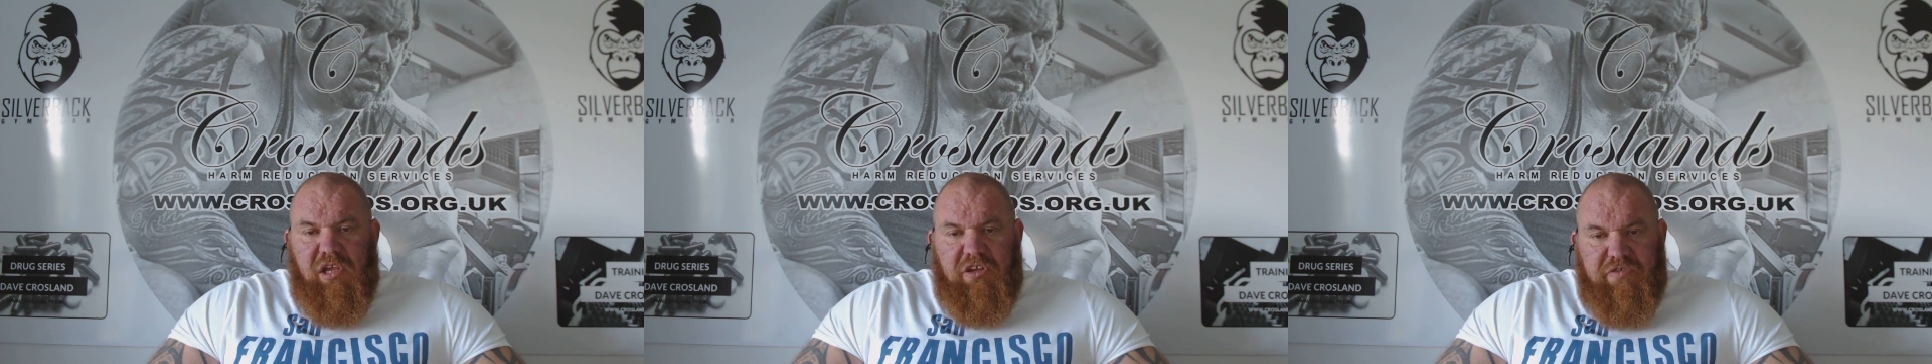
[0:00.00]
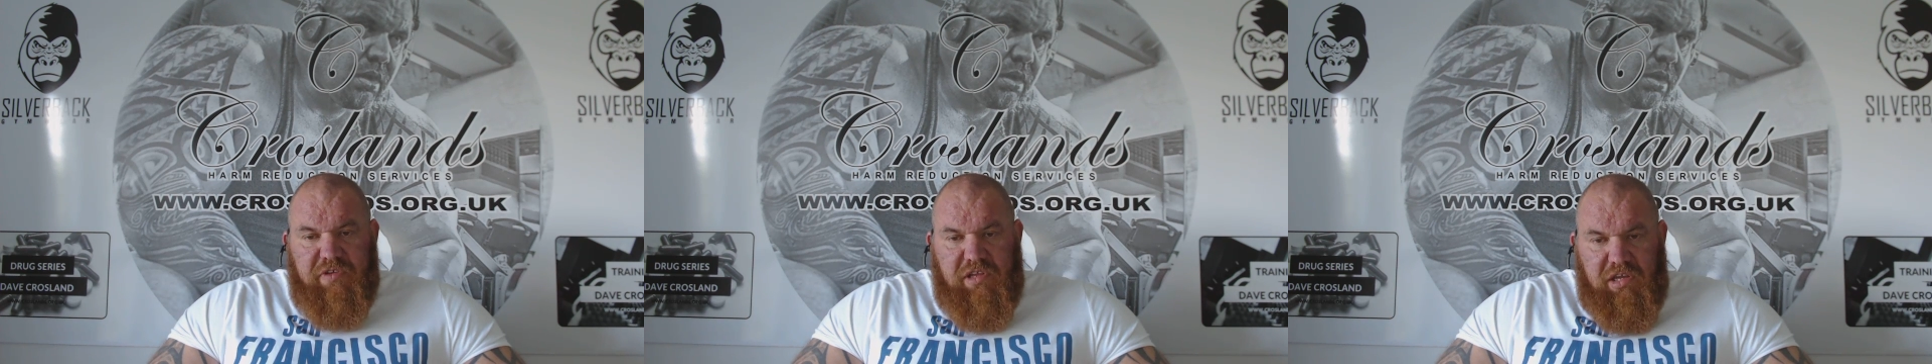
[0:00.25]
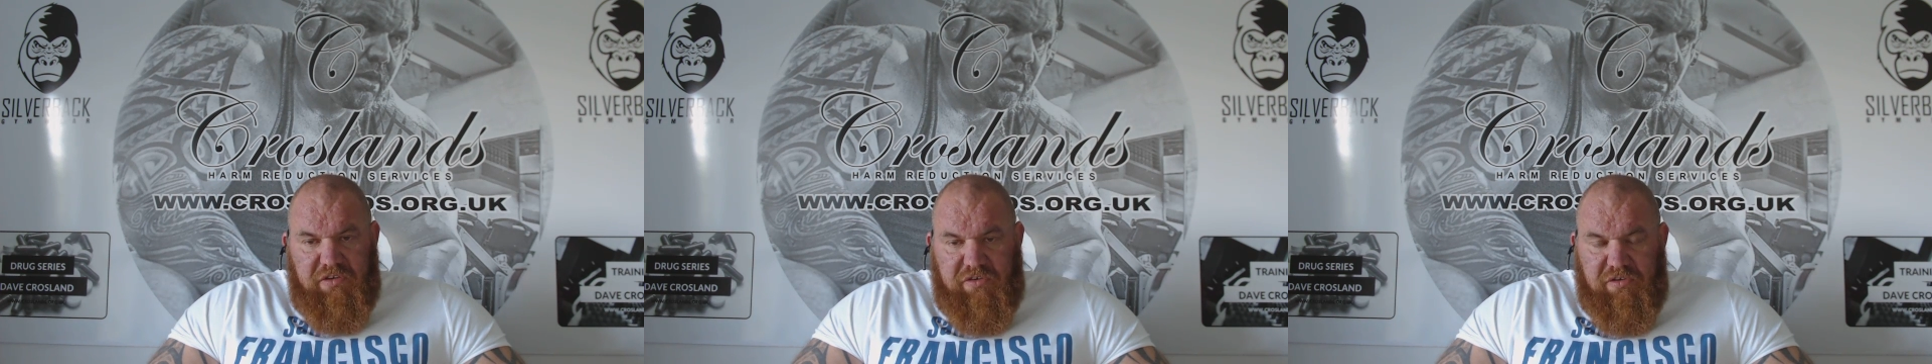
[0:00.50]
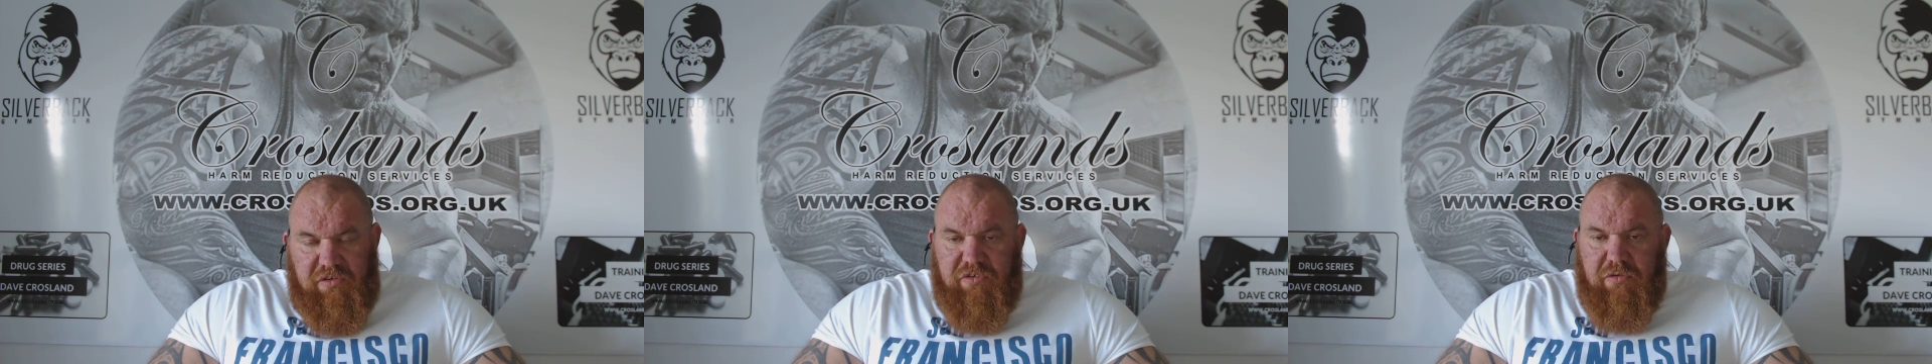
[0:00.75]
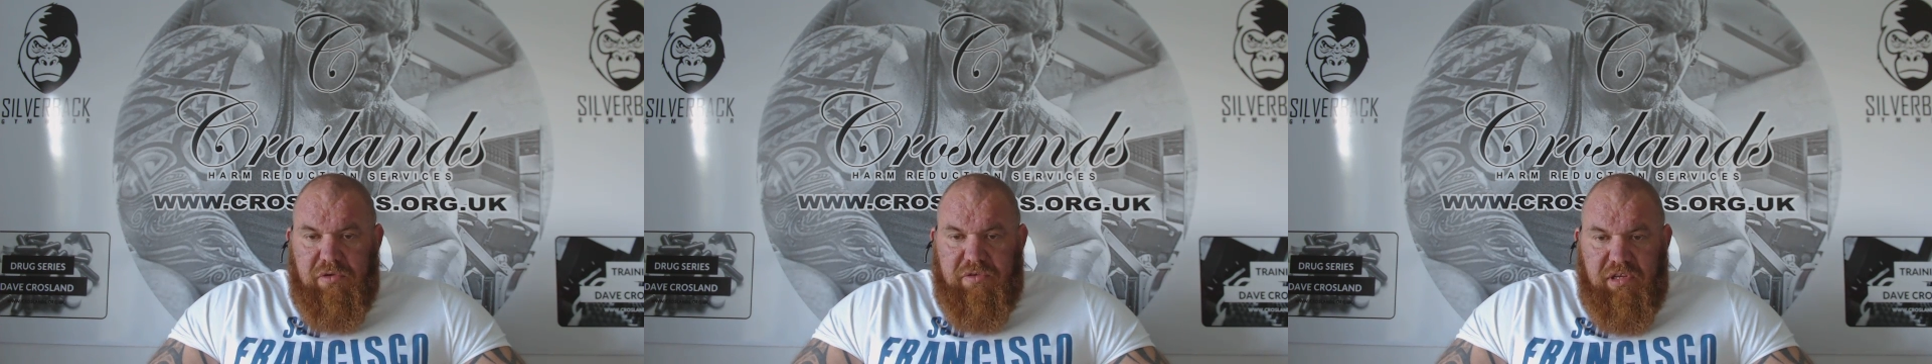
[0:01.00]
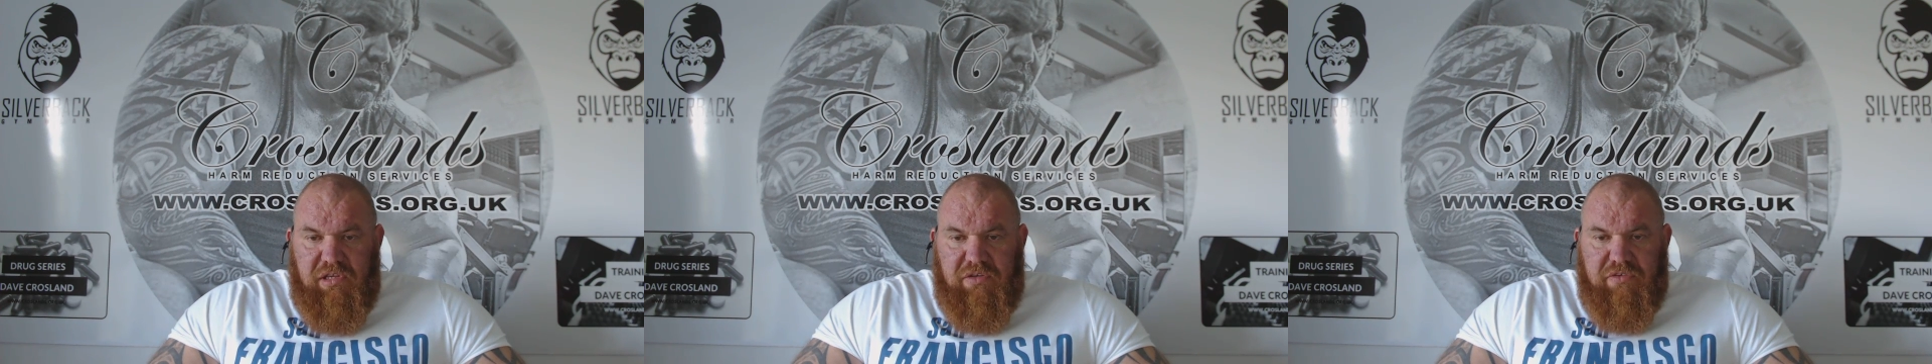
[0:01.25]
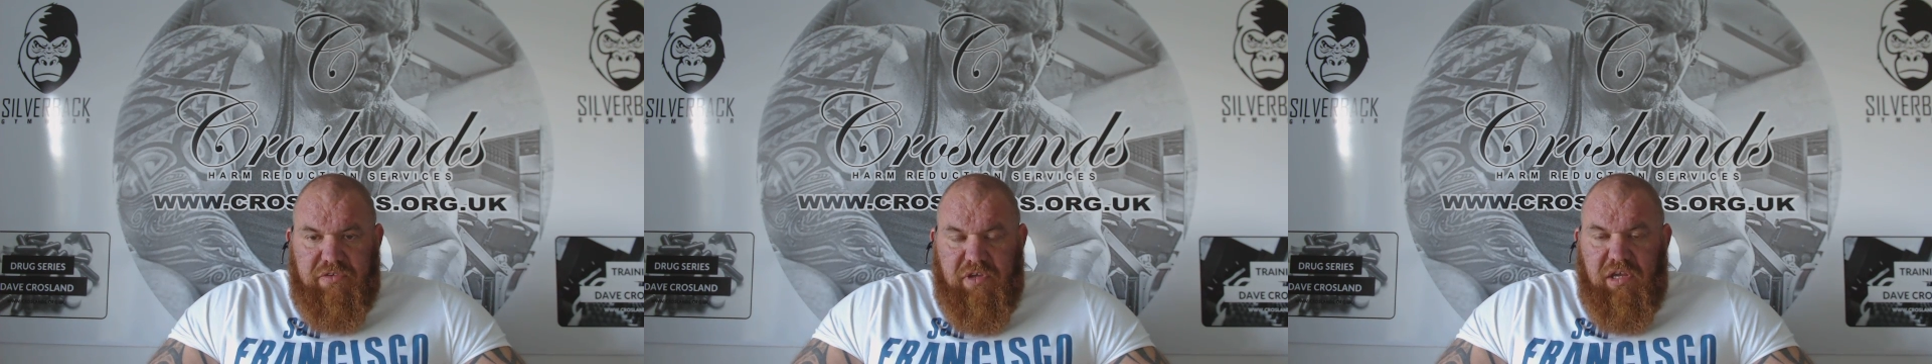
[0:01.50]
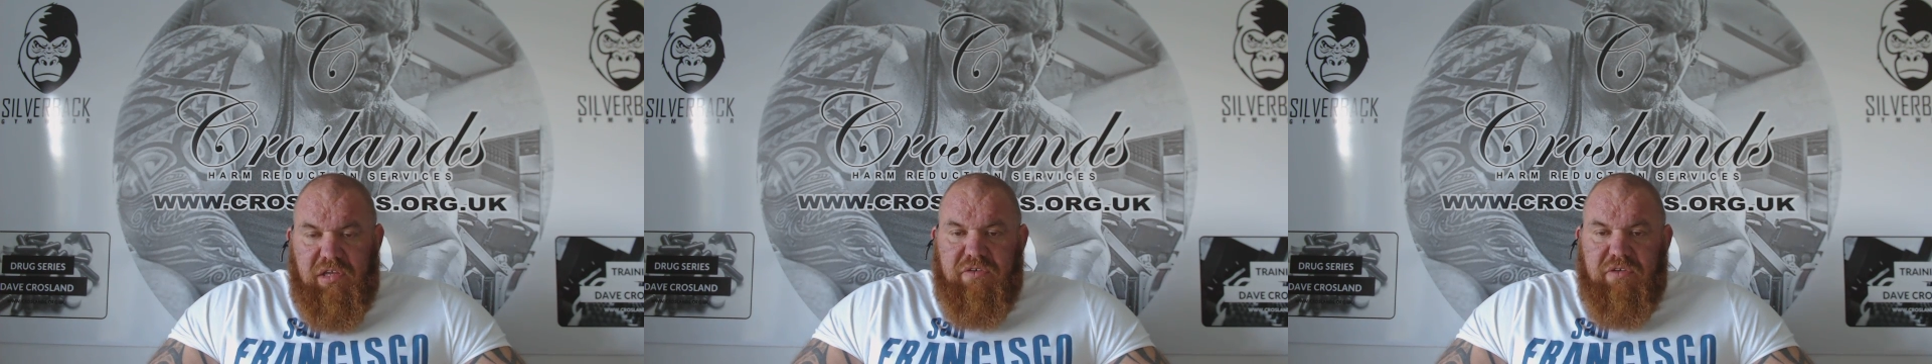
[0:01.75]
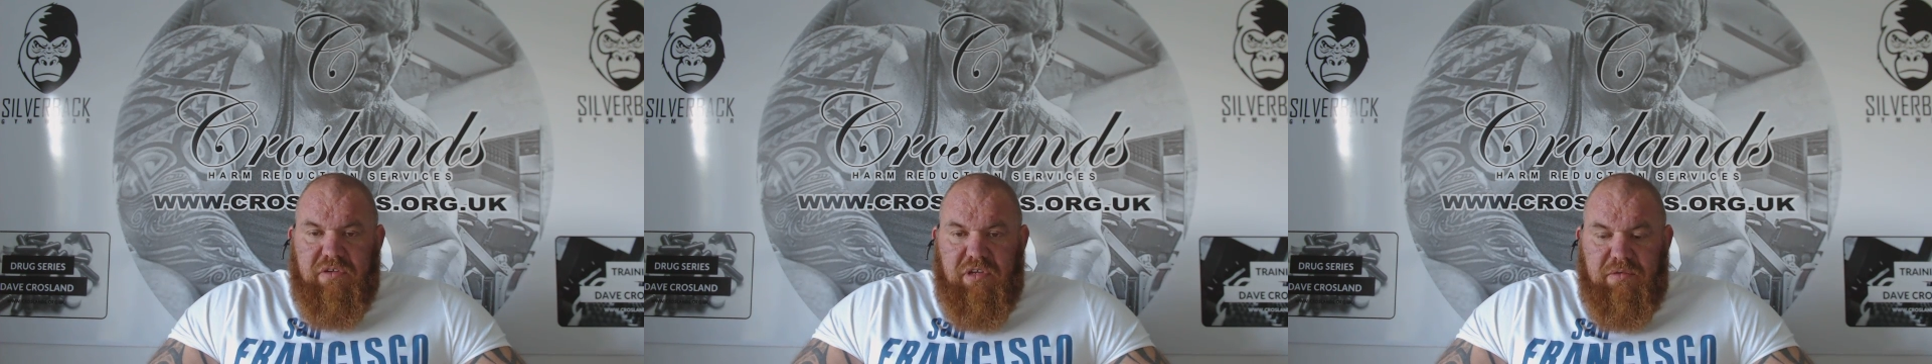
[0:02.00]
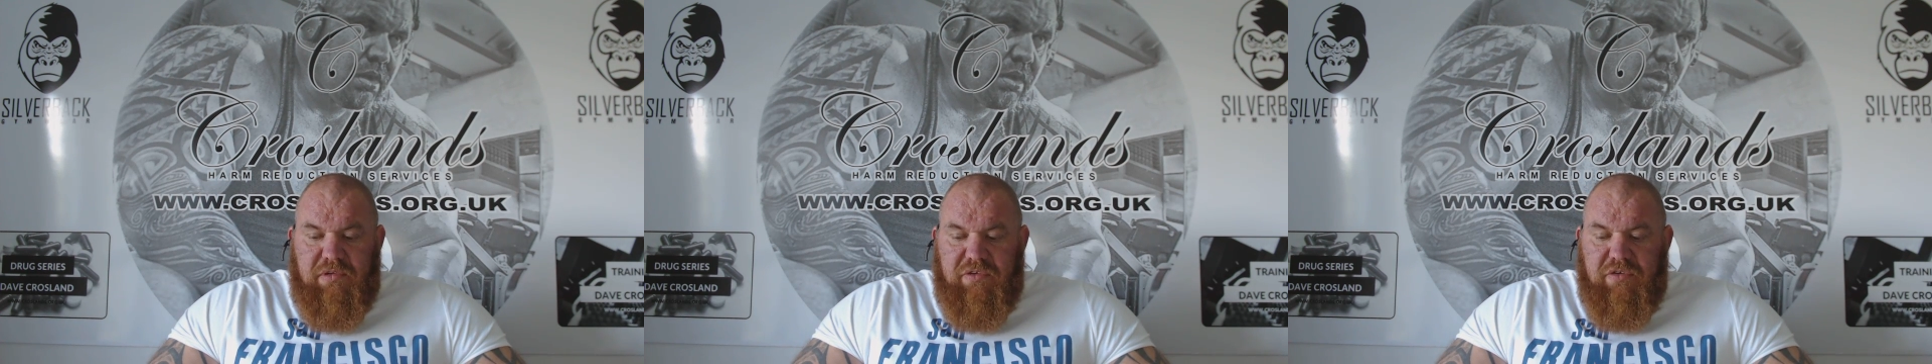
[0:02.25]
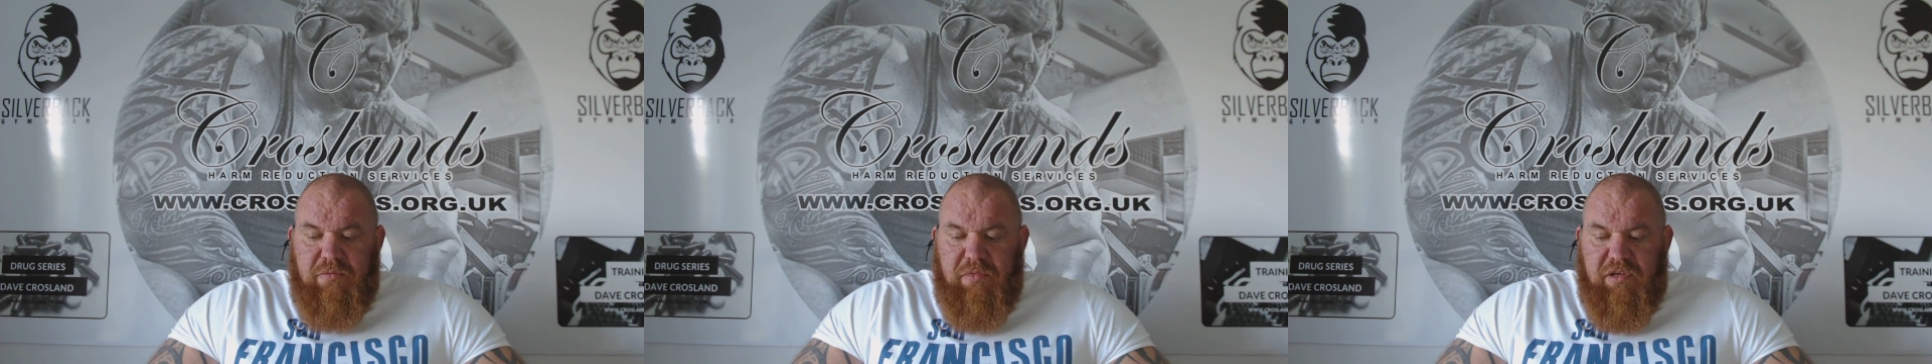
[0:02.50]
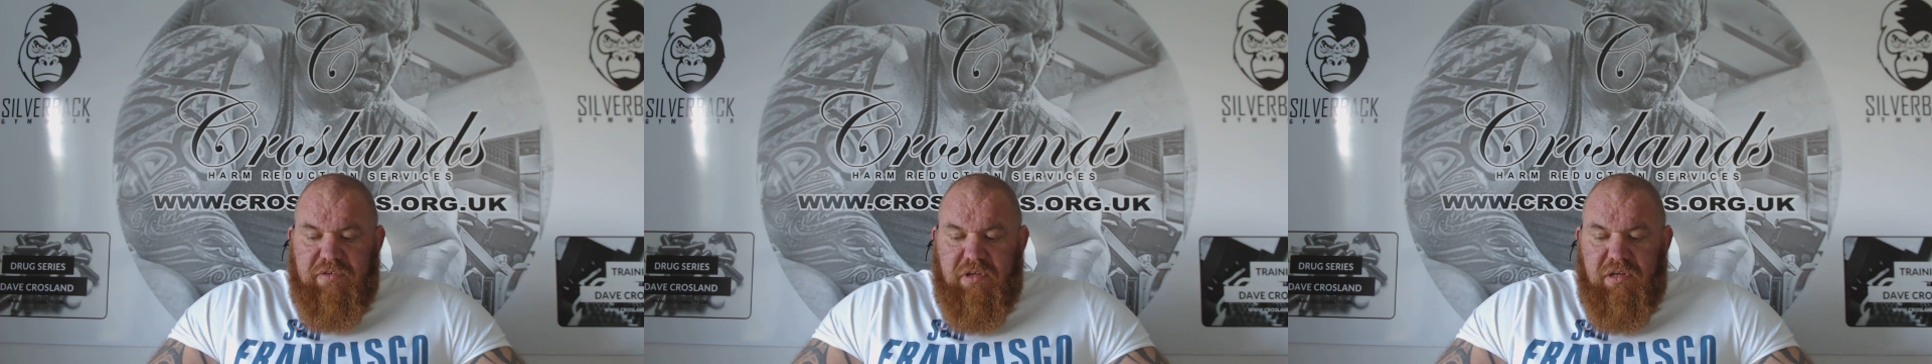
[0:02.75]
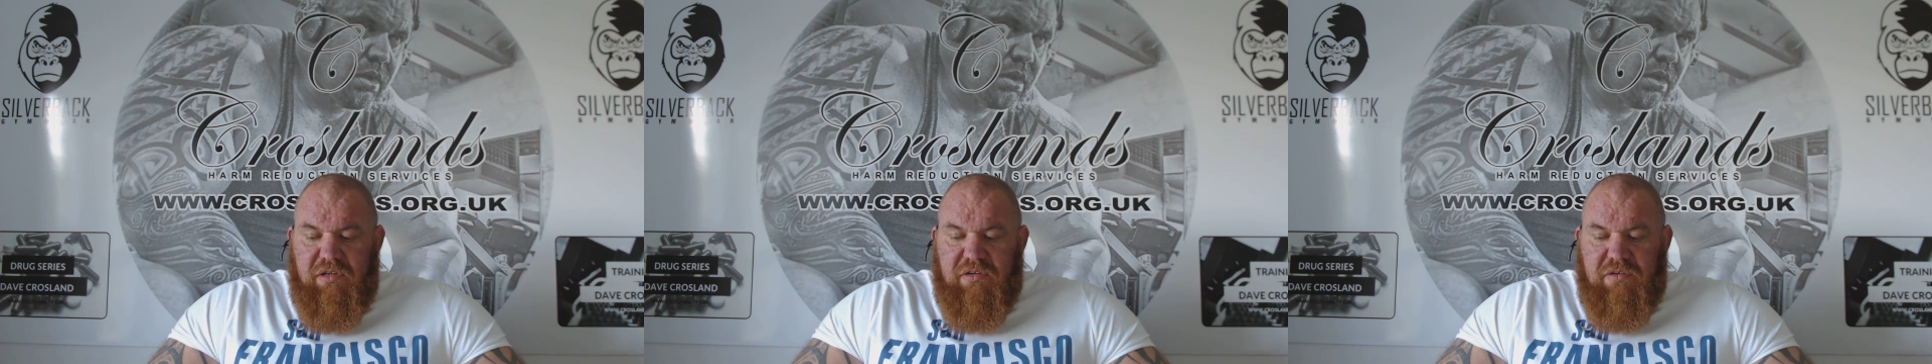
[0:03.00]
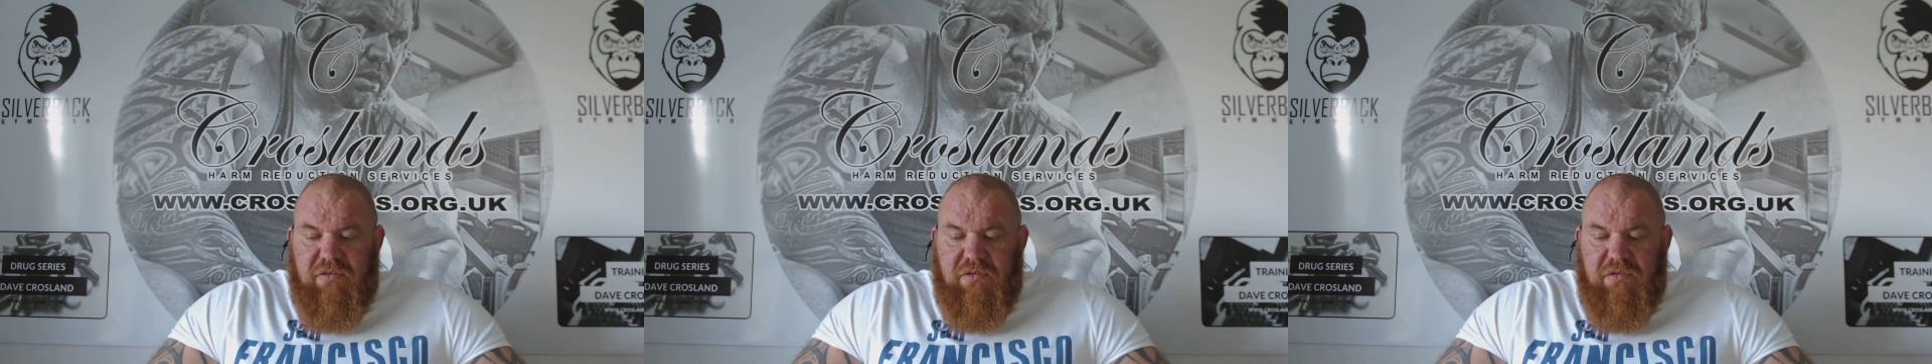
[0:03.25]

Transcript: Calcifications, so rotate your sides, and deep tissue massage,